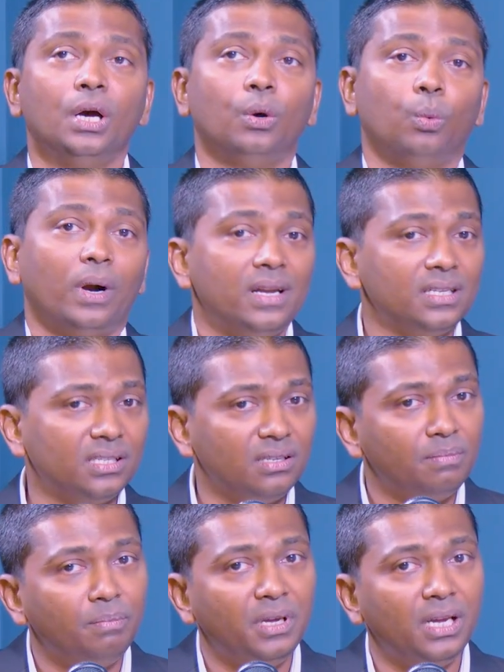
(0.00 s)
What does
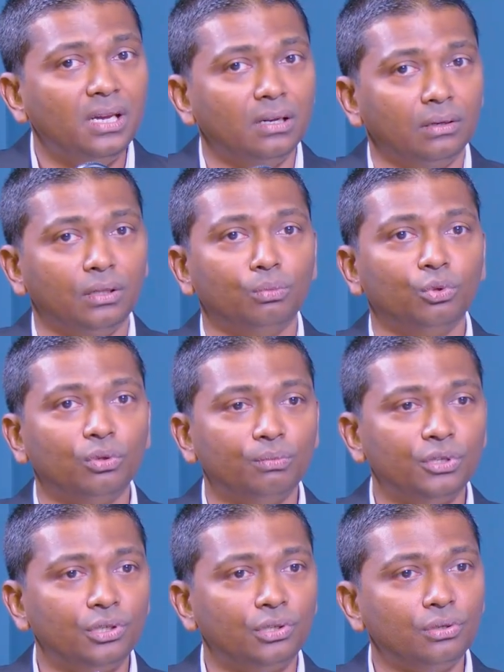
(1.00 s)
it mean? The
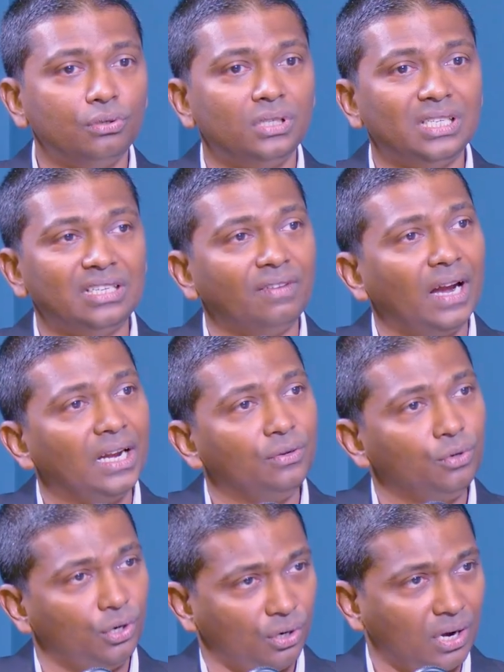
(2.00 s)
moment you
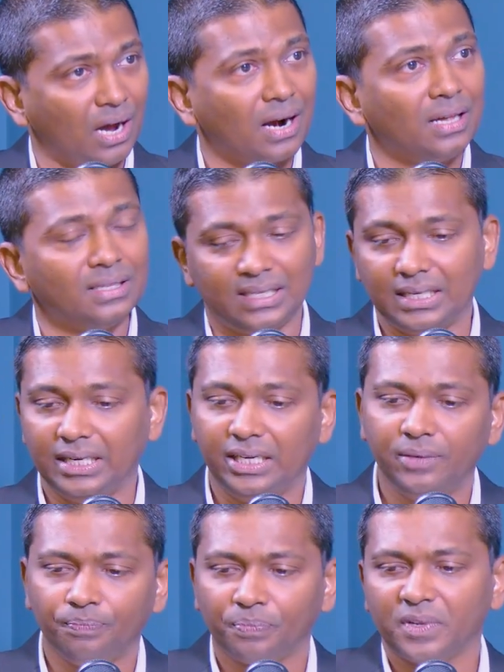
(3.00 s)
devalue your
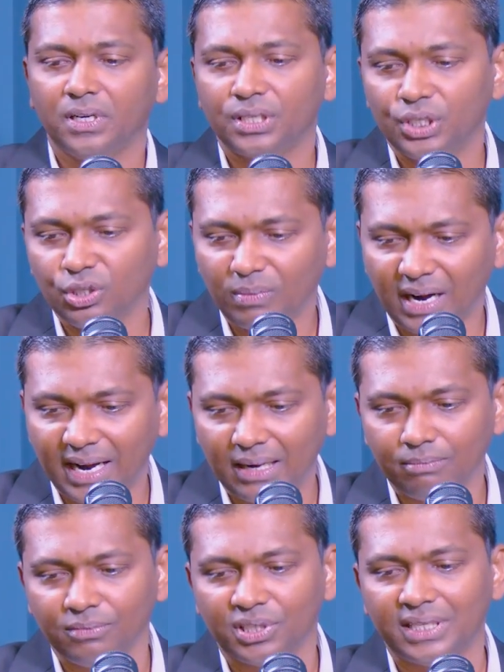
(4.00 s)
currency, assume I
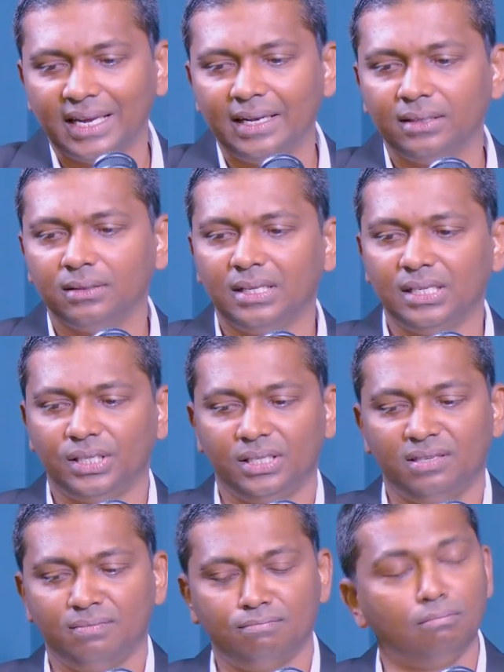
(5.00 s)
am selling
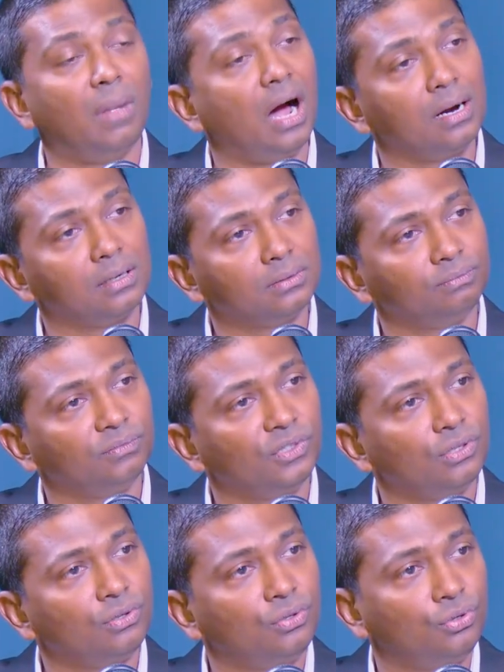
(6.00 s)
this mug
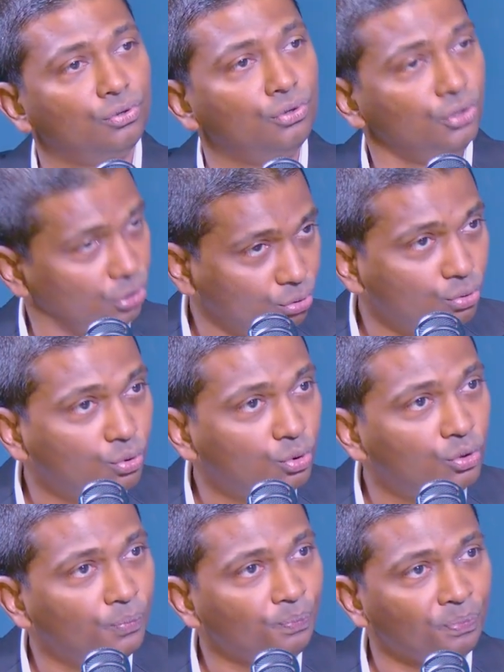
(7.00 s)
to
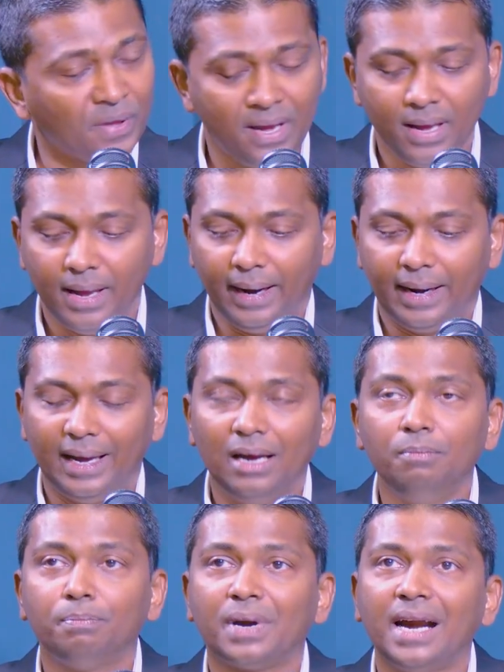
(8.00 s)
you, and I
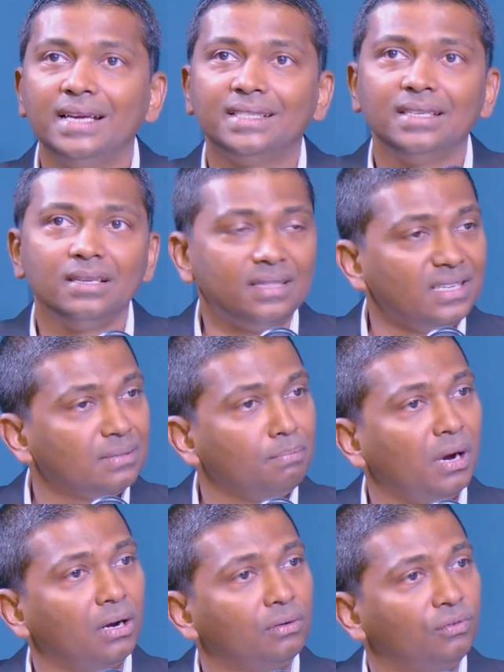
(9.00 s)
am pricing this
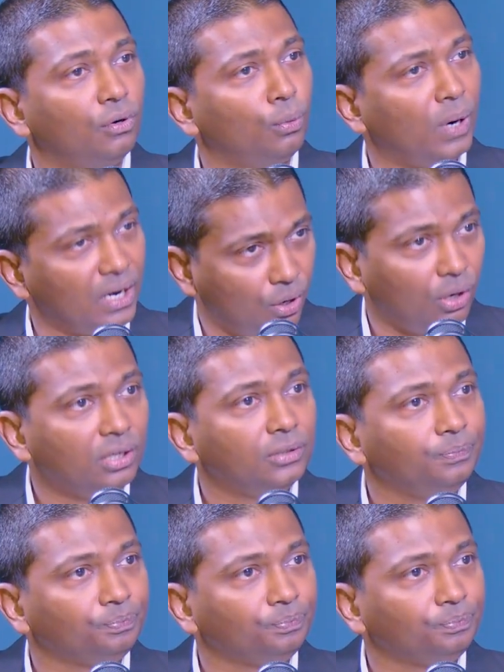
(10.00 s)
mug for $1.